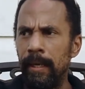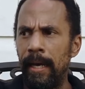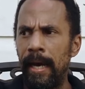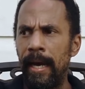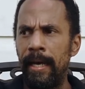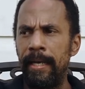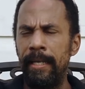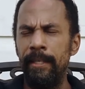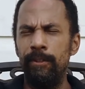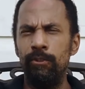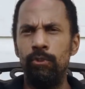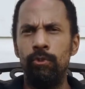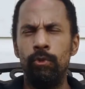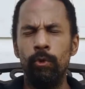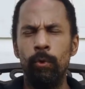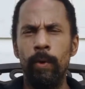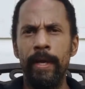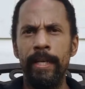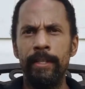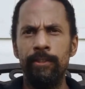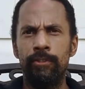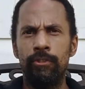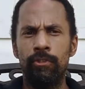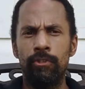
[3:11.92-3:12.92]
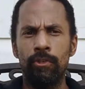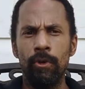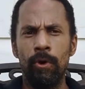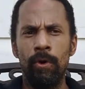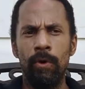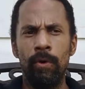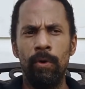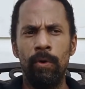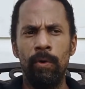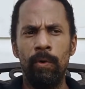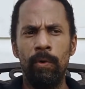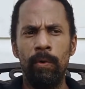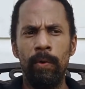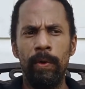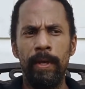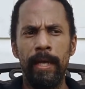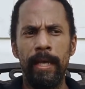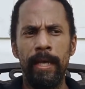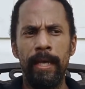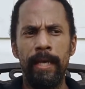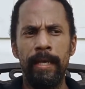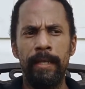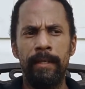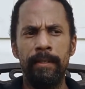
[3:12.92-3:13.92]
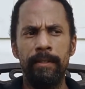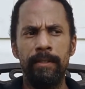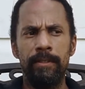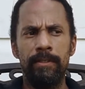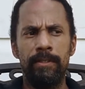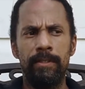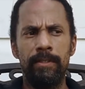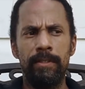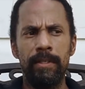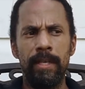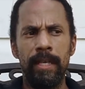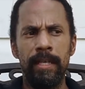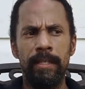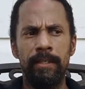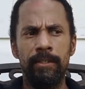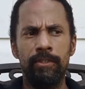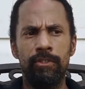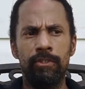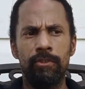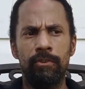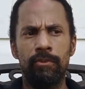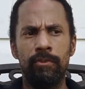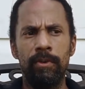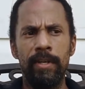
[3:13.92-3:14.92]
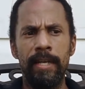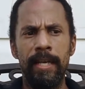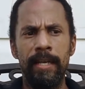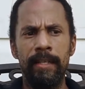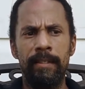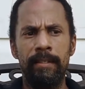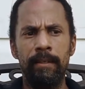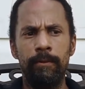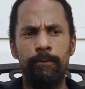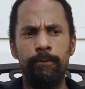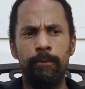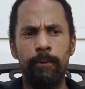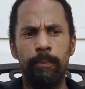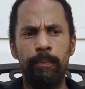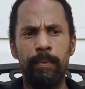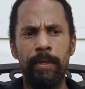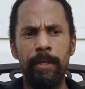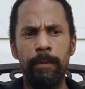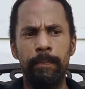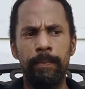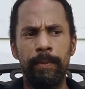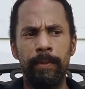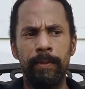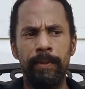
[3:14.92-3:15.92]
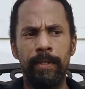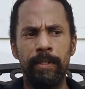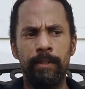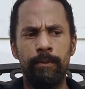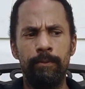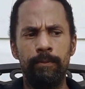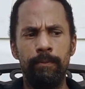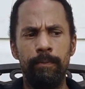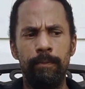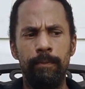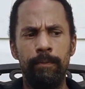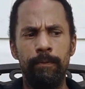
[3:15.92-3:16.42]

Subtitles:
And in doing so, it has created for people this